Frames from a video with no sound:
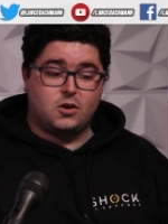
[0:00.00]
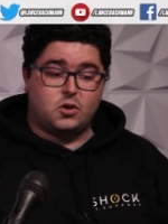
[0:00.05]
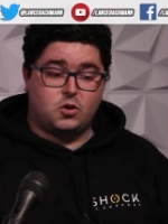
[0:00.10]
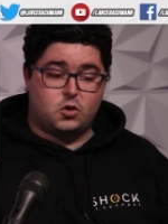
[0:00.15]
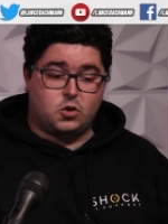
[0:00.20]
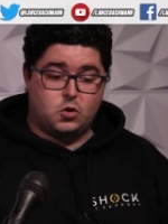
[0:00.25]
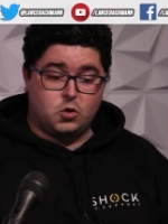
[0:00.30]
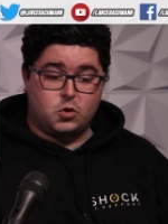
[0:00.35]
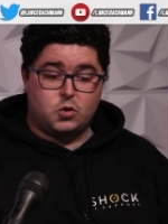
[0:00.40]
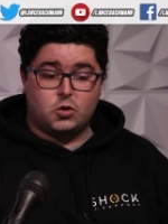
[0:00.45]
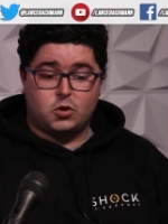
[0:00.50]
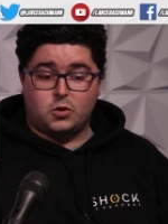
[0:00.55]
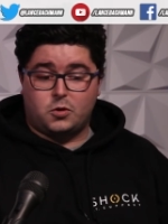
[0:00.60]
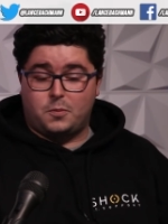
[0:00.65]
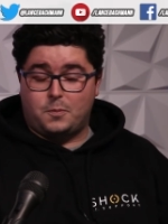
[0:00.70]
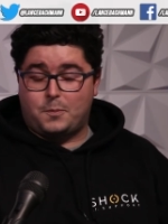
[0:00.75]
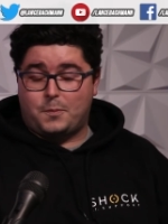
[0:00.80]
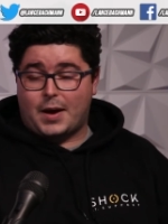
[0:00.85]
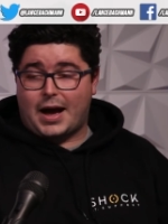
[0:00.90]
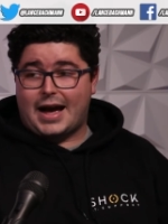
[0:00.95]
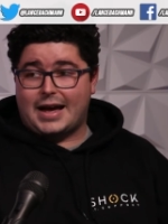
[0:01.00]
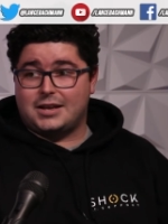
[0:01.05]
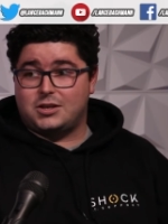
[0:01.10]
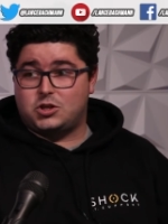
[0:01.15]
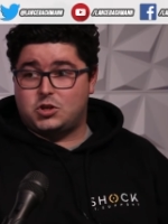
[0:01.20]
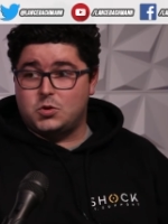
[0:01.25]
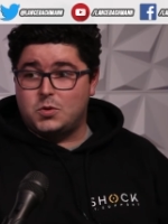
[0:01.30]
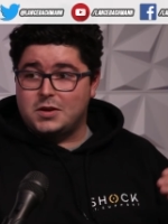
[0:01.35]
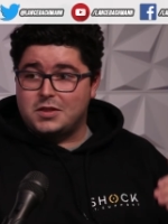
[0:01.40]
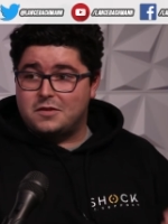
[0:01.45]
Google, by
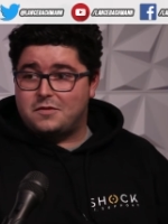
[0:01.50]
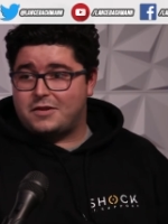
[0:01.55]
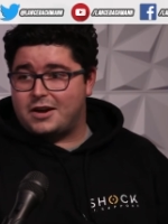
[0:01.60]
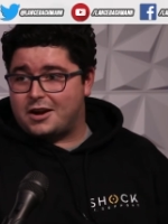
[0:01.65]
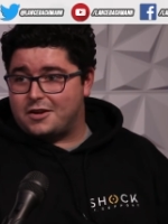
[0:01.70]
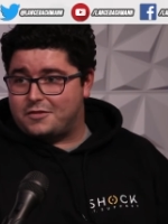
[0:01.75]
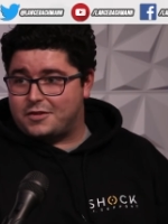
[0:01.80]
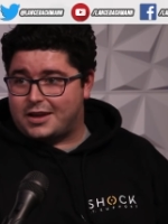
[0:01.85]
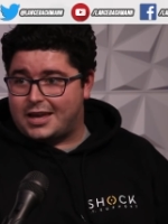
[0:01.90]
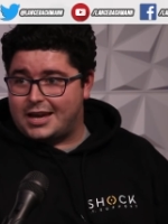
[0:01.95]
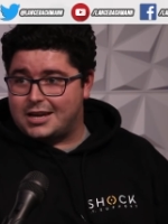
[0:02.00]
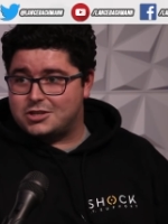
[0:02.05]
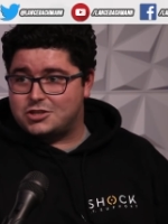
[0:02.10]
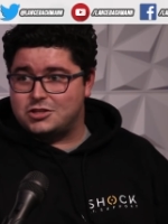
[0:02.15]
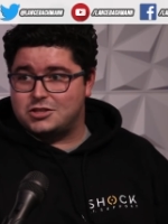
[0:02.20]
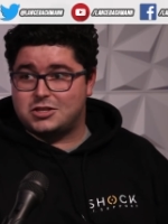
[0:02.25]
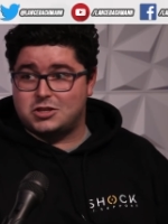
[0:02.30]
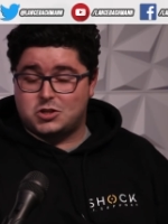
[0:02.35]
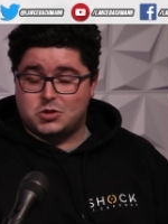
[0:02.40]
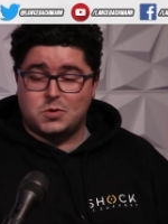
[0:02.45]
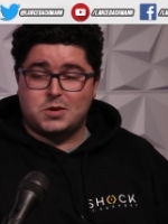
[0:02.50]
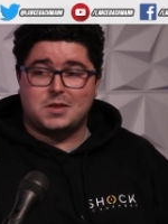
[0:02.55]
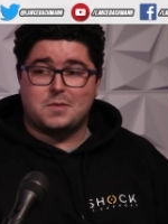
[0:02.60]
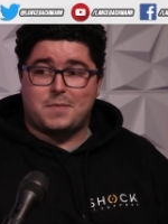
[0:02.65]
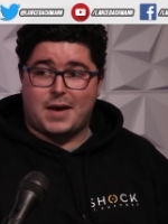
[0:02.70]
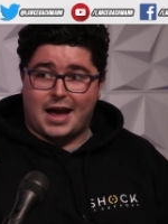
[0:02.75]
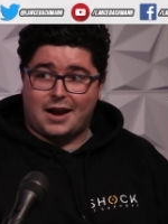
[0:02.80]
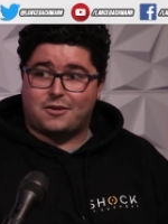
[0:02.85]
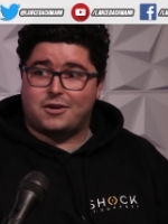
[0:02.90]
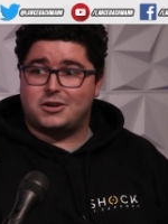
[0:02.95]
doing the verifications and doing the
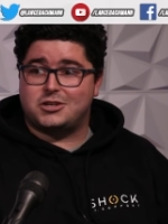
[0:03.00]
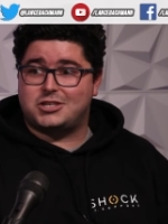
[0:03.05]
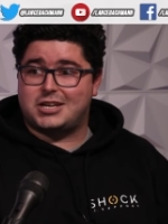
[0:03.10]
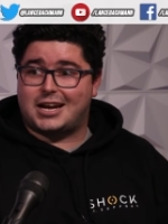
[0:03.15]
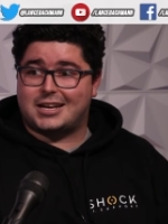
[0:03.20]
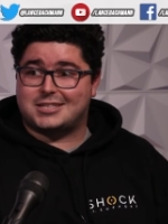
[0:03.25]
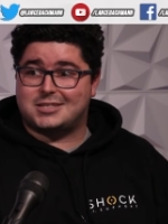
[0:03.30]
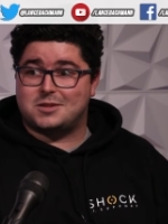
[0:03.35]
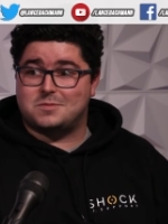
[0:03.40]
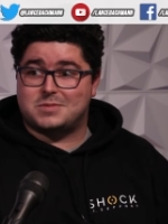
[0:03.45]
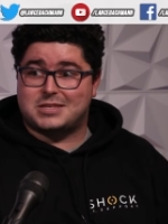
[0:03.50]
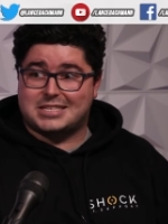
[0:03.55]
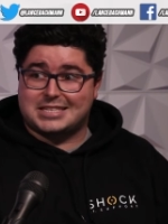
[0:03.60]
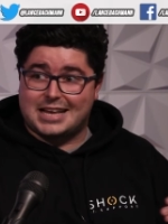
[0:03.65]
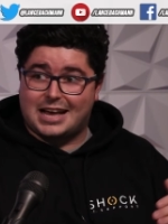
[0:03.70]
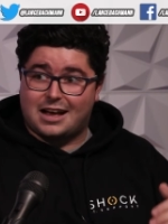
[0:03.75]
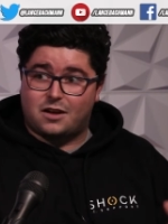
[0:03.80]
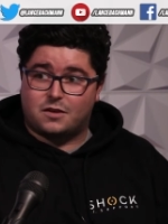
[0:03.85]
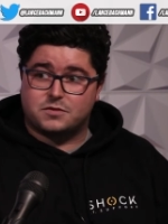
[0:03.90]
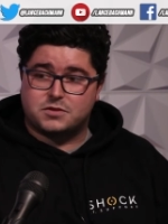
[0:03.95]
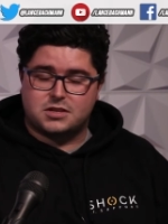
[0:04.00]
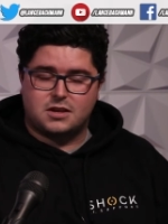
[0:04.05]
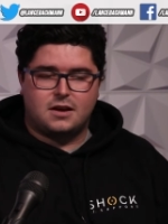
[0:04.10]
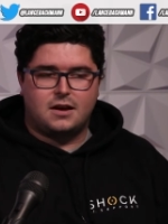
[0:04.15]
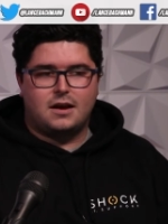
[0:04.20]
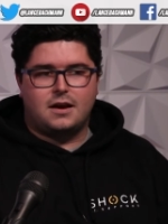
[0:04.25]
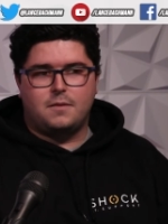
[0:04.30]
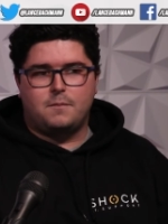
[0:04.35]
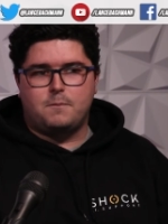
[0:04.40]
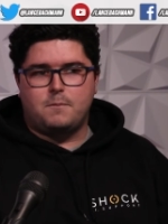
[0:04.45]
background checks themselves,
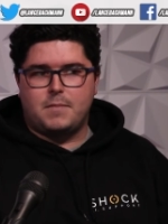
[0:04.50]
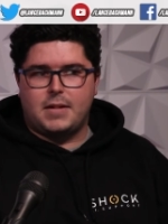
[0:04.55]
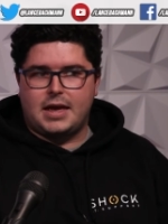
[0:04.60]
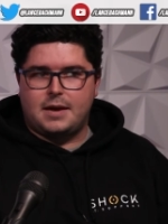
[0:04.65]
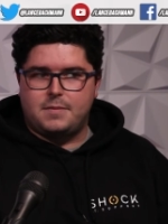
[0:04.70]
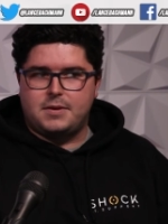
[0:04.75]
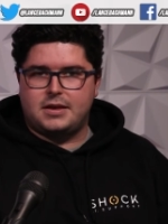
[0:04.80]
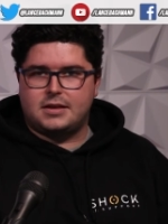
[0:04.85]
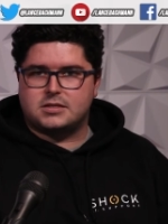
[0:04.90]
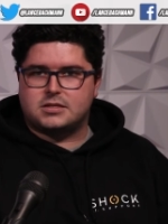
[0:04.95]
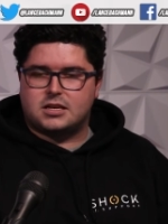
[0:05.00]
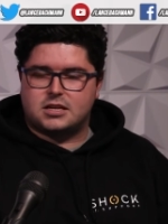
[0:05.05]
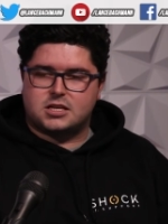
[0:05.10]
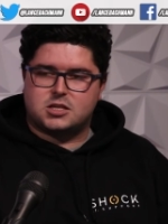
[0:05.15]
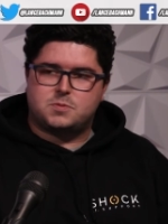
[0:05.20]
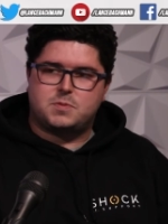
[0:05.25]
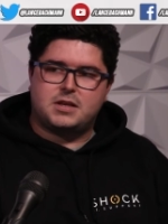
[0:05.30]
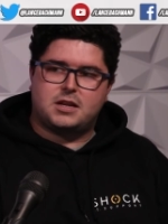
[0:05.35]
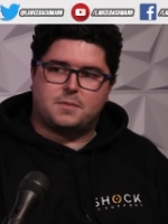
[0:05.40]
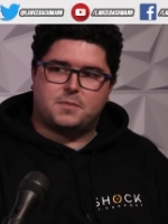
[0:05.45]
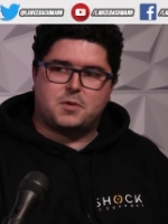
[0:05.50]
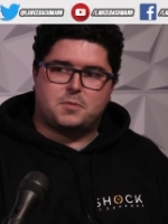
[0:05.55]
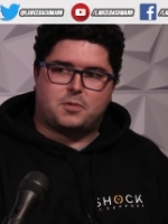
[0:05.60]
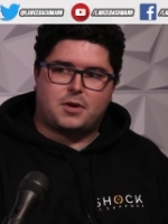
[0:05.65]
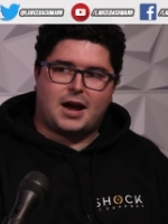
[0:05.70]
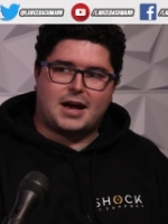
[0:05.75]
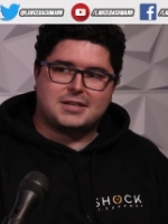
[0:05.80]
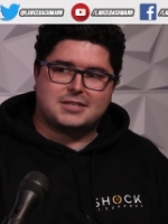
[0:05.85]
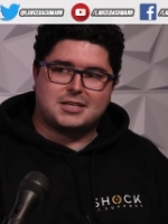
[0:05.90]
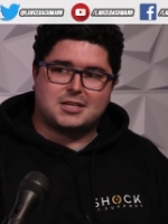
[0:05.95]
maybe it's going to speed up the
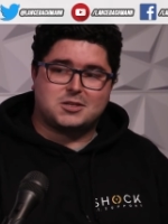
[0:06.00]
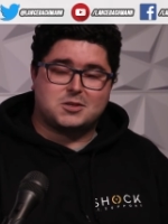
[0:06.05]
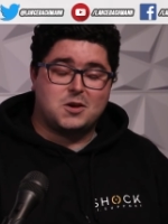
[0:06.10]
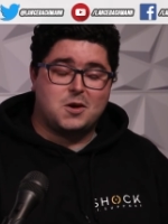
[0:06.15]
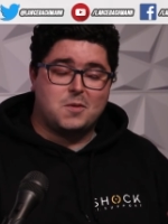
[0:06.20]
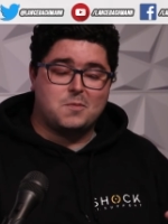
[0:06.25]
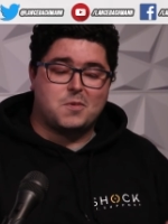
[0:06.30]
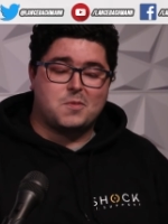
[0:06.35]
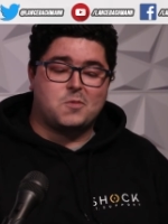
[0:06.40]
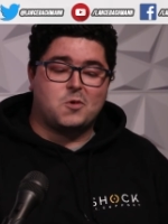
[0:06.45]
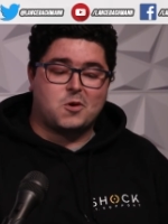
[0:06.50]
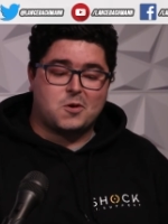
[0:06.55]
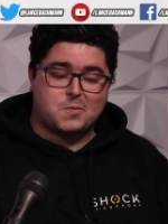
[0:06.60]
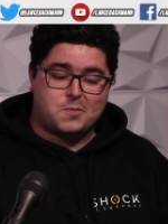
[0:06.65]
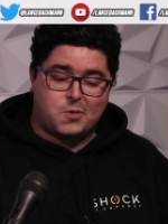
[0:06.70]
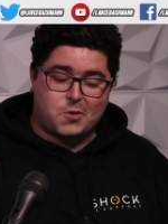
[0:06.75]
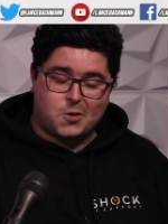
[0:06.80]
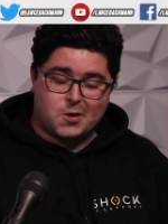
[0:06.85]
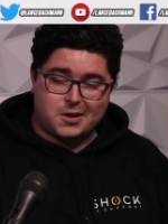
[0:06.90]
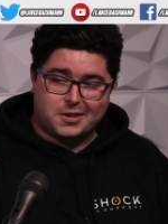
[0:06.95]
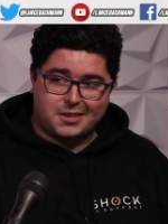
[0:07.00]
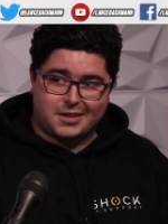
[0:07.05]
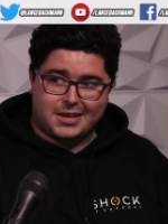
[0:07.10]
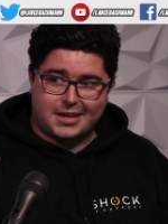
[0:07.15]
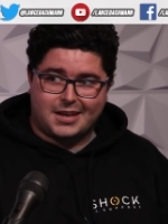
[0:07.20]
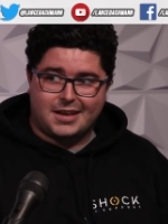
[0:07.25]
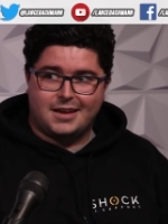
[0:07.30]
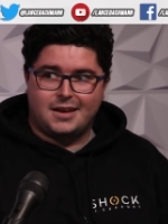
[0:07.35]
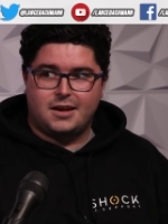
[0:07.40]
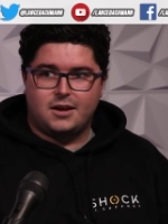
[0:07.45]
process. But more importantly,
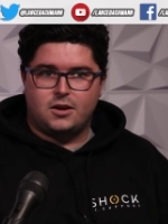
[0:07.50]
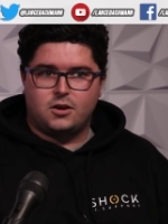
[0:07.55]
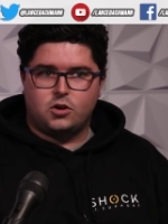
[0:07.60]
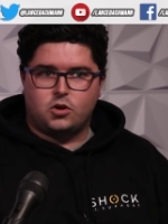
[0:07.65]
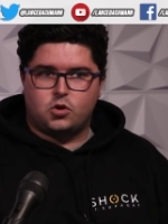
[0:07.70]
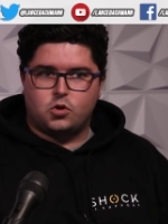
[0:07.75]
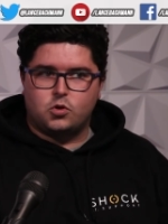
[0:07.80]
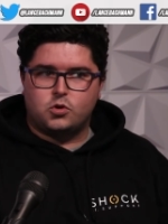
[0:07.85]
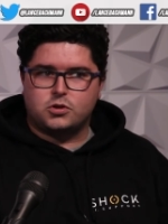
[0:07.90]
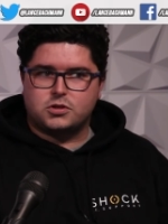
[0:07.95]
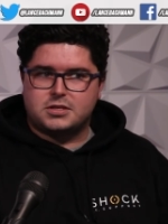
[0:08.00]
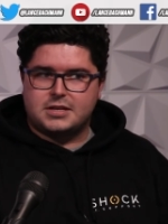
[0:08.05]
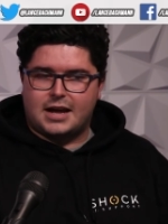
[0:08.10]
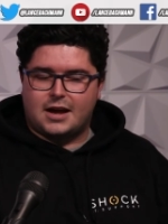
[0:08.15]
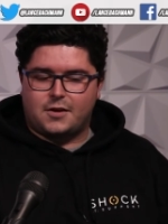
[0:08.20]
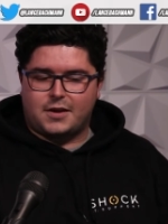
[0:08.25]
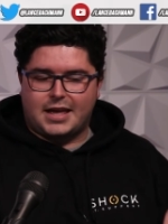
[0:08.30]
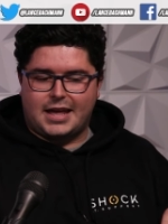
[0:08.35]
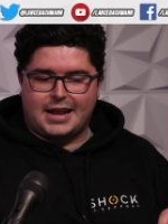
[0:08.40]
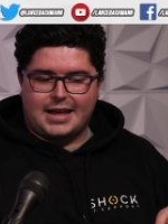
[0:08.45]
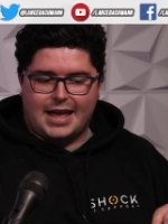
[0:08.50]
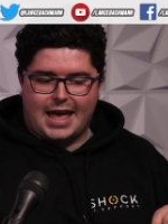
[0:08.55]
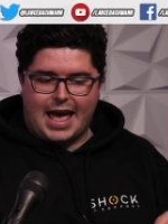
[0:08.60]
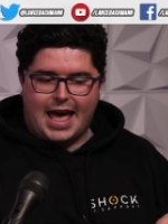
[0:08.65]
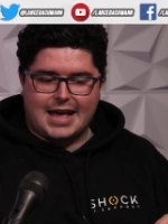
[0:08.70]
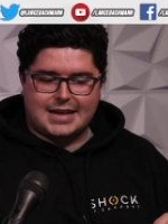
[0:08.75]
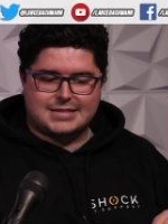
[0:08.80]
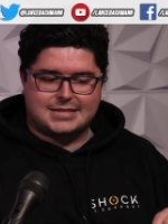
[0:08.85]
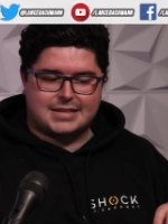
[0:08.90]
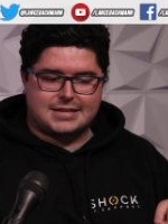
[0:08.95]
Google's now getting
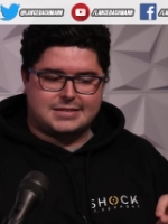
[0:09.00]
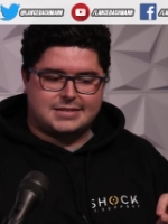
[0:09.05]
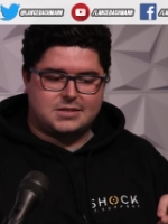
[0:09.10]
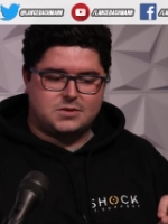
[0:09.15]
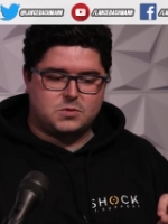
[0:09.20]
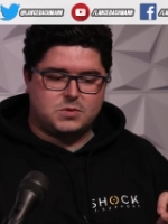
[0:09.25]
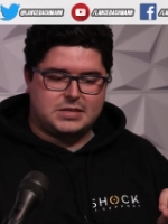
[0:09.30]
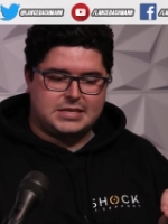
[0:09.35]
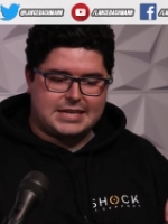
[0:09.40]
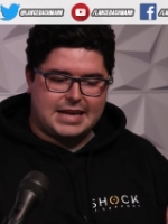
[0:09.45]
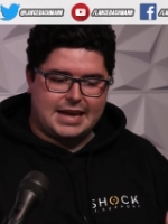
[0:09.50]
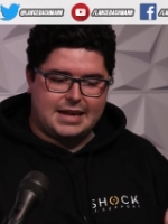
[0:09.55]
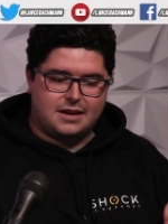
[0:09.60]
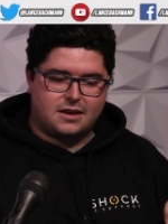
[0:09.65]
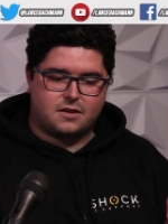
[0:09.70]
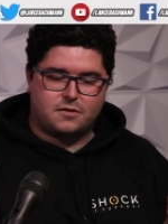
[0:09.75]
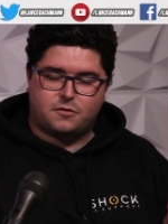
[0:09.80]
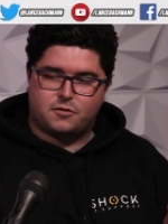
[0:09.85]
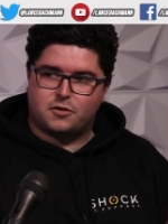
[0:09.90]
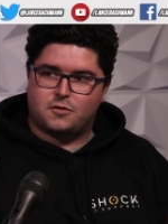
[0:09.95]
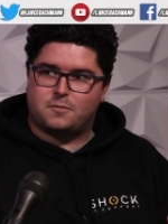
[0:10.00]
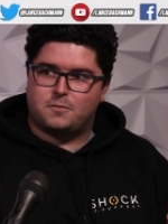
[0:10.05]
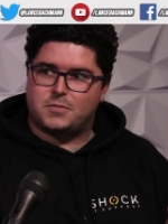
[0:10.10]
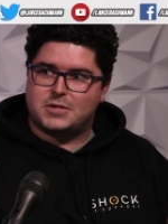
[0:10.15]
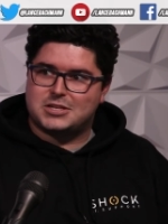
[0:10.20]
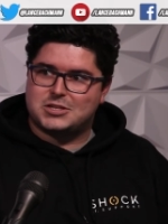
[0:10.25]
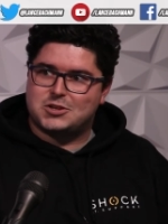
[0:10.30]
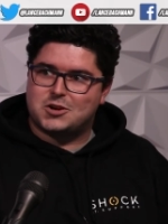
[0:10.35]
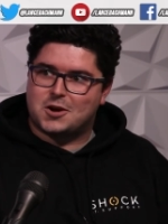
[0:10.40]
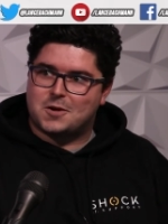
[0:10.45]
access to data from these
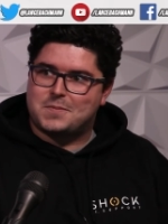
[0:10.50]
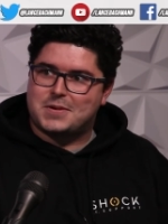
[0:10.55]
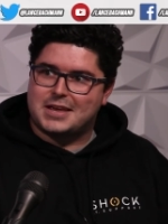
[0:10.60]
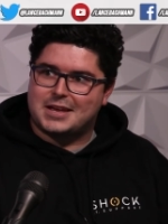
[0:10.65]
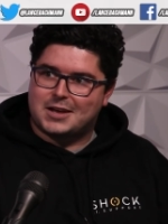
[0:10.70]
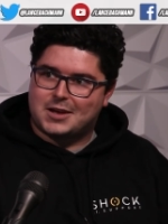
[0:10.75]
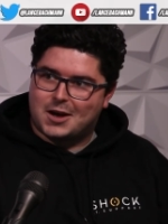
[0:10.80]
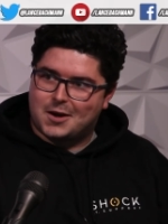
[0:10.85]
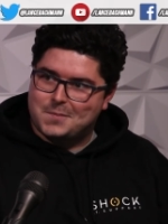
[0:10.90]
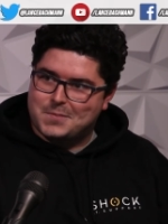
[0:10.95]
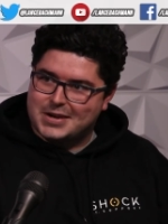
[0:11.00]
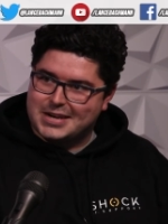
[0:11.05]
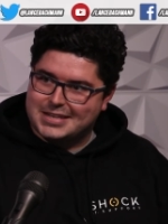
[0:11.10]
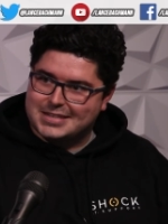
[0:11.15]
European companies.